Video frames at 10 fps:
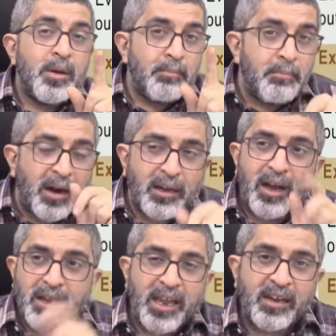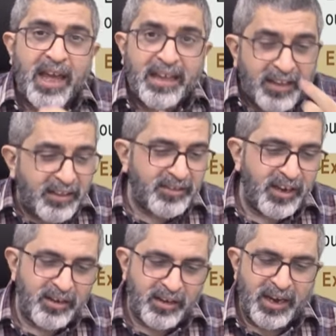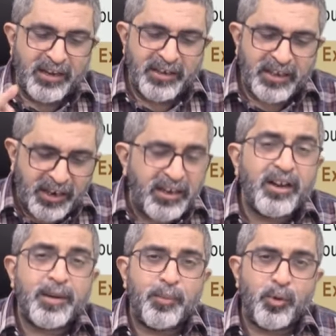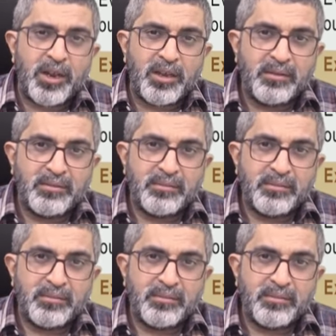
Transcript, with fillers: But again, as I said, integrated reporting,